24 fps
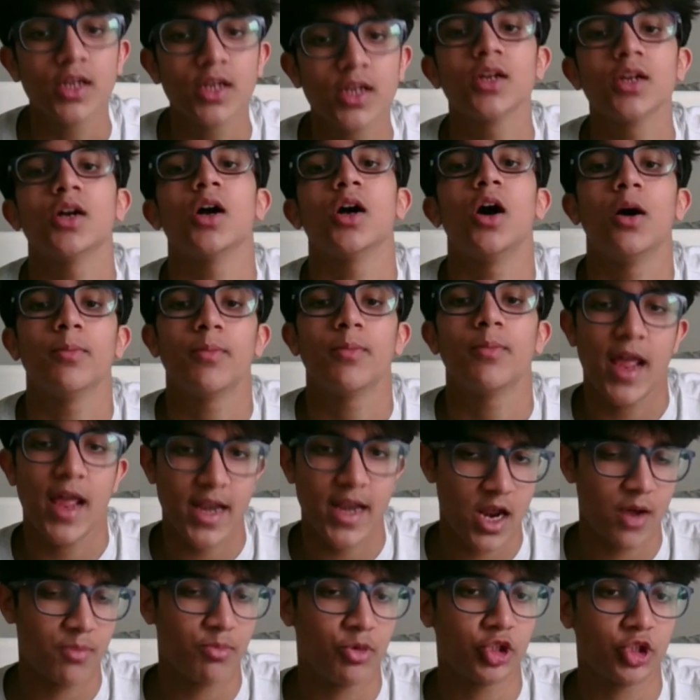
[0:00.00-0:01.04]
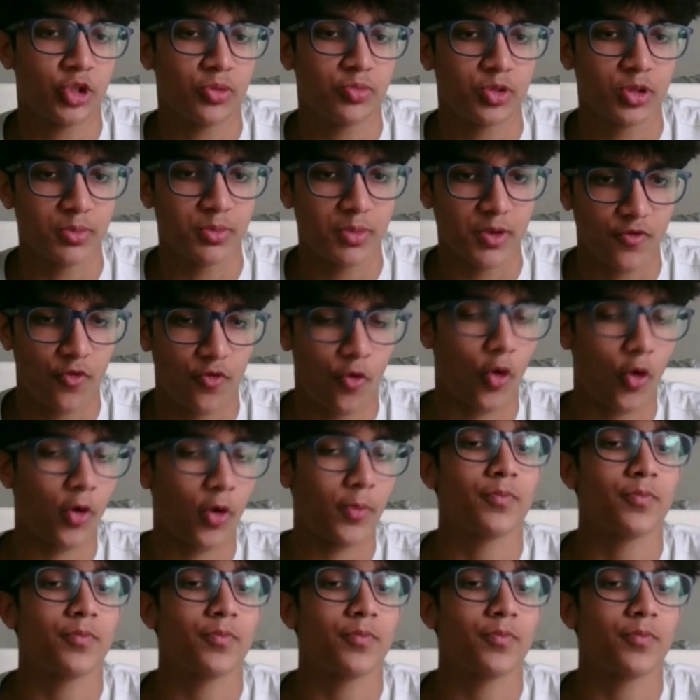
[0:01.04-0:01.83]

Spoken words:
and now bishop to b4.